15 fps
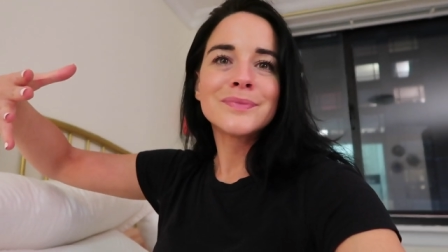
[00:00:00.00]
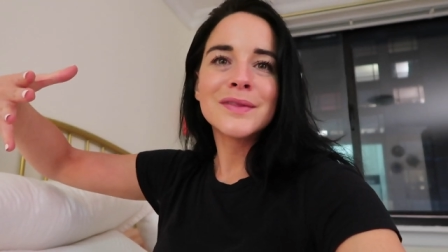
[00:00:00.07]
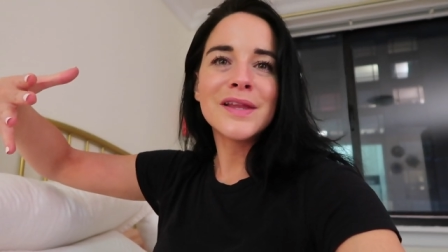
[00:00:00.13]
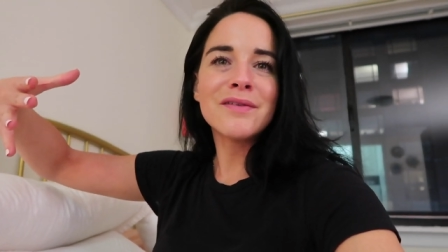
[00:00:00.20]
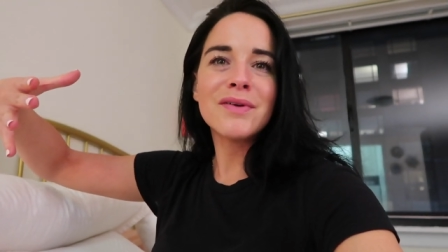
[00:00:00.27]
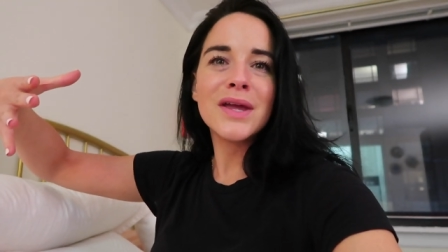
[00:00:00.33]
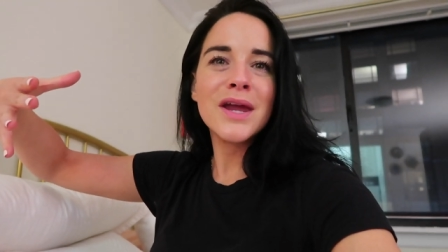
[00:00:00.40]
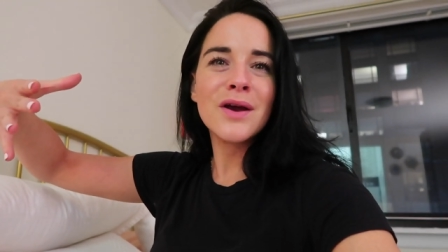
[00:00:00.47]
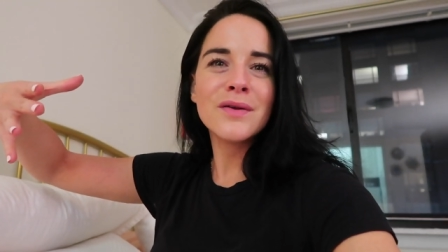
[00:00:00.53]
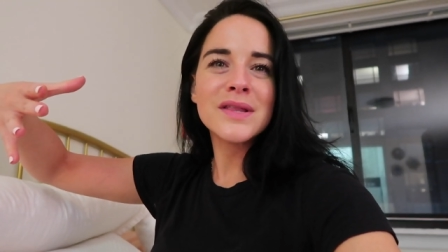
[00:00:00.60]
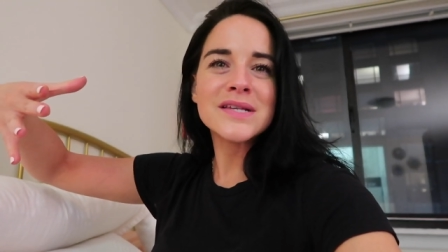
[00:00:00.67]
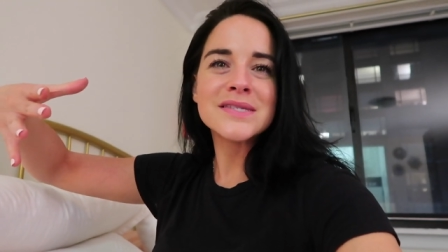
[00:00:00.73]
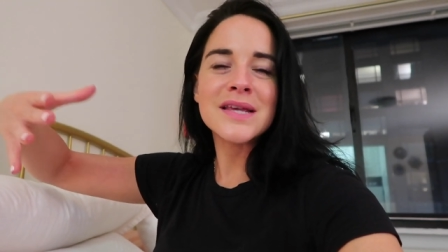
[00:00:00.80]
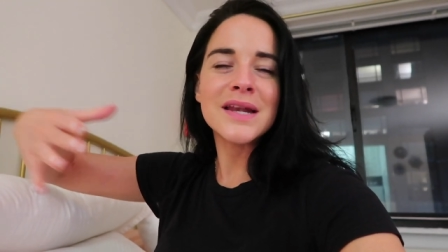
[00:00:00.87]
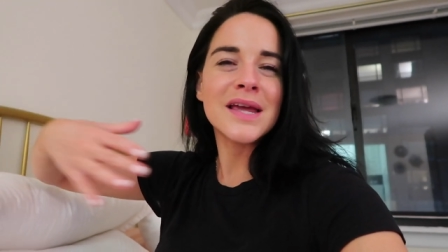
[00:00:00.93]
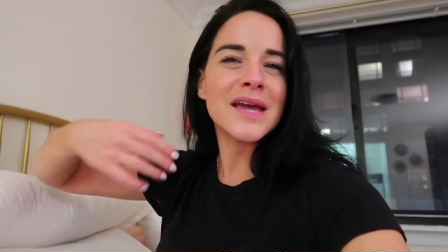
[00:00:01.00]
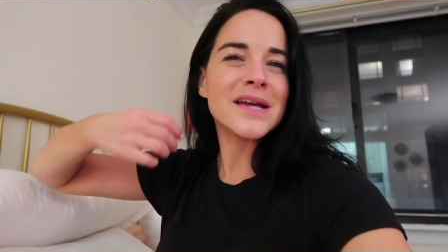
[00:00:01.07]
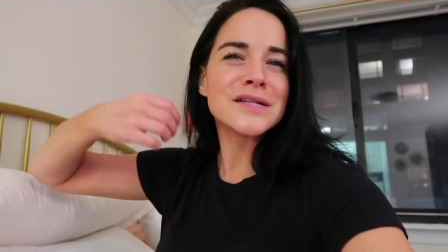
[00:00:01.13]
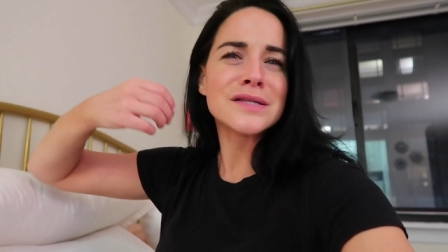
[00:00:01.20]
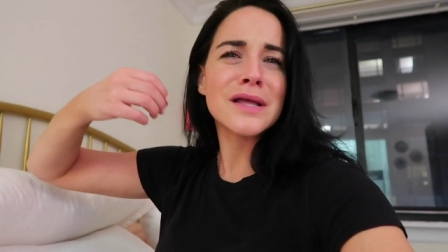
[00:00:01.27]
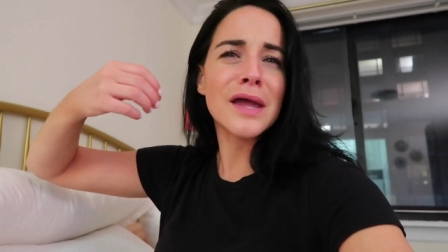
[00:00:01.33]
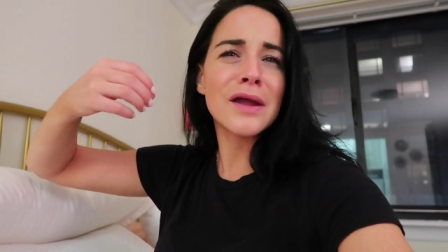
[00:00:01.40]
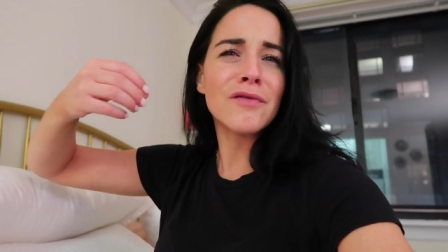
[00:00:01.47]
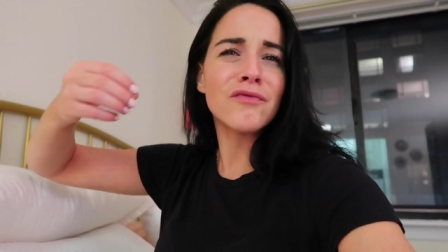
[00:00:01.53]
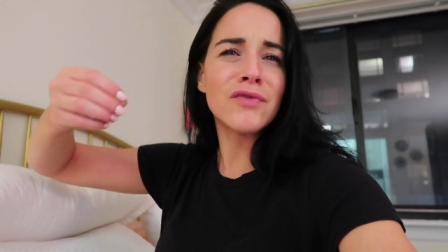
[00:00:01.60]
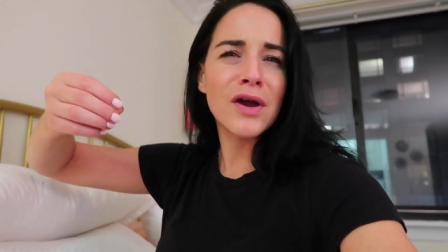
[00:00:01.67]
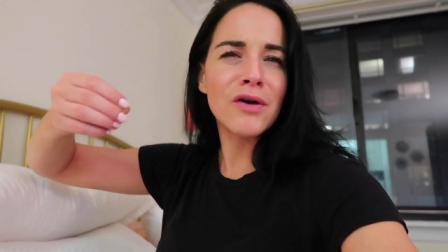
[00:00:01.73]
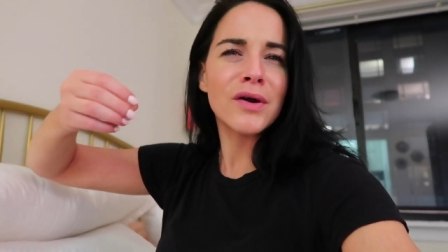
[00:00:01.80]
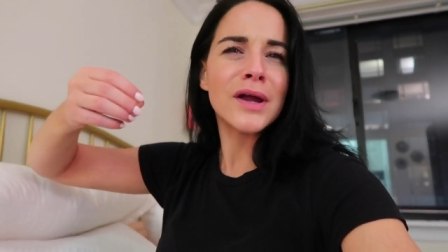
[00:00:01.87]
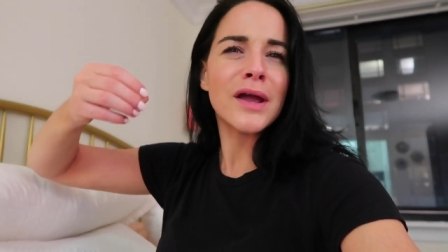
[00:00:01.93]
living here in the city, it's like
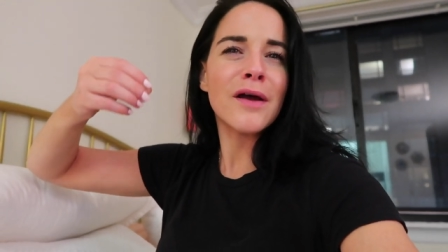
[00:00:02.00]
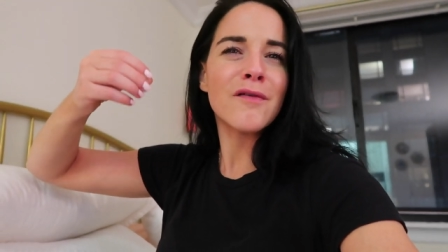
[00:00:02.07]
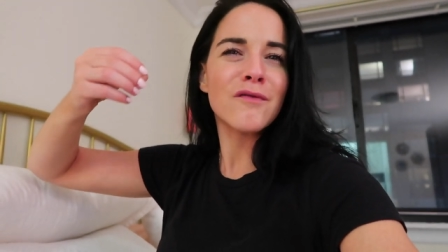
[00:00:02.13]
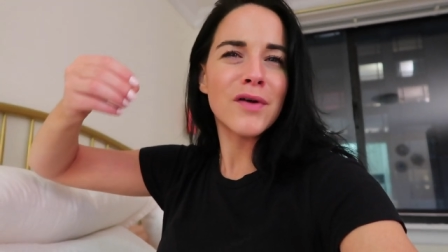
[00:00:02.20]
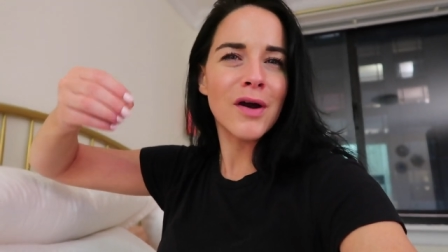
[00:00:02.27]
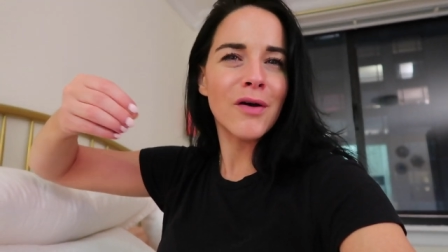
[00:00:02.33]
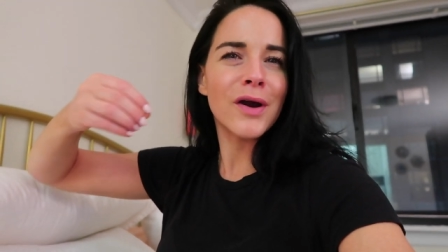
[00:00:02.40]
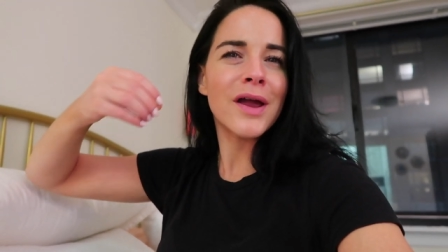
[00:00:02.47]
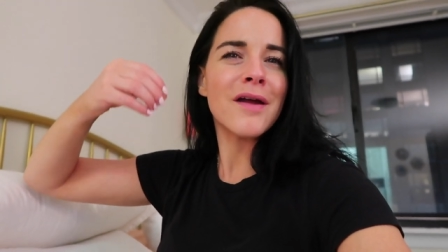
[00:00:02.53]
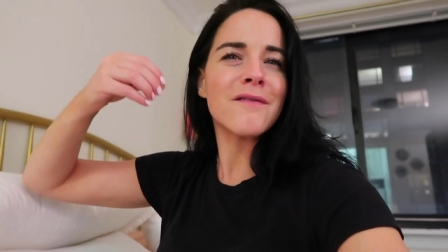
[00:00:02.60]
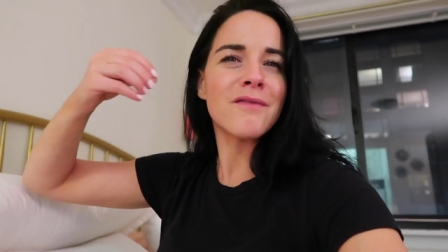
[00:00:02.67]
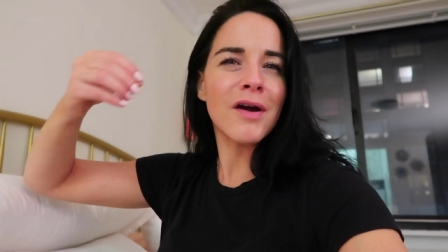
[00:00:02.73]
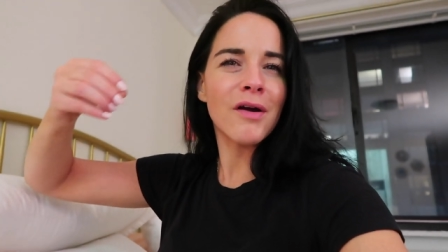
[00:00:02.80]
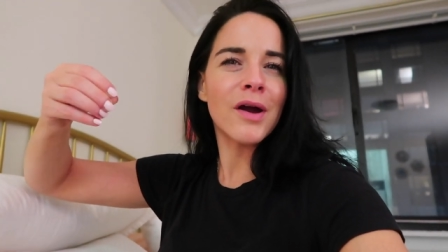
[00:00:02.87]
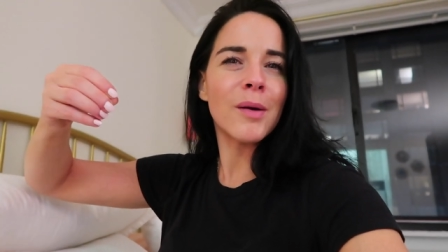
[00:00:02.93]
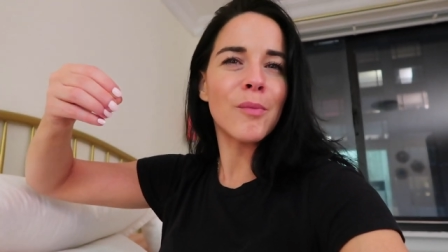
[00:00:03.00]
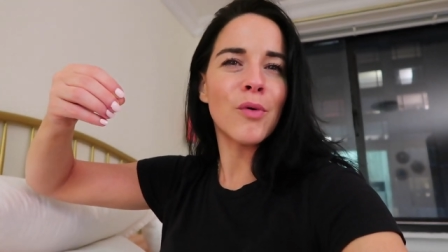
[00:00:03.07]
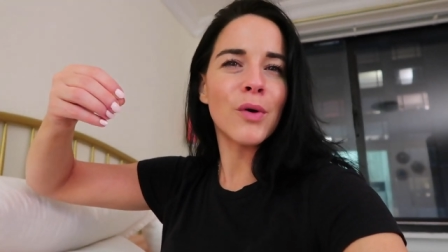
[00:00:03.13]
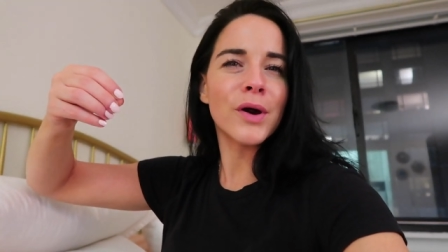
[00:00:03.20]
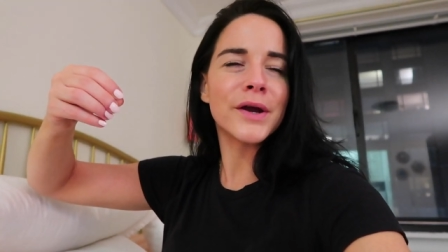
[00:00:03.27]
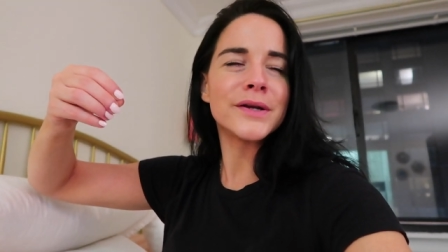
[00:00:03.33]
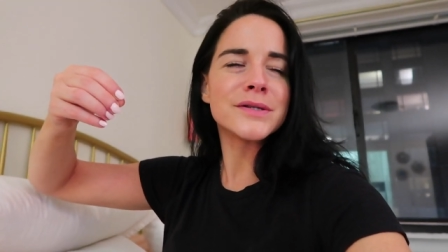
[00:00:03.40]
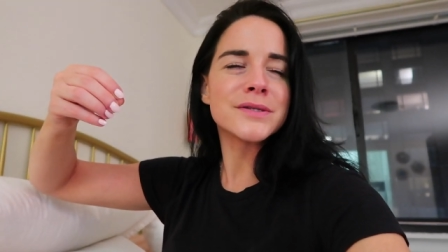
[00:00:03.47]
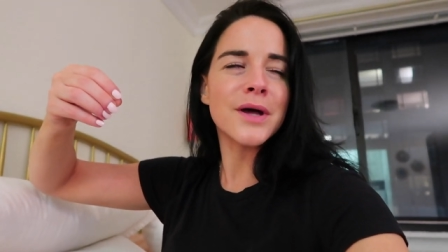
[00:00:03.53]
very, very, very important.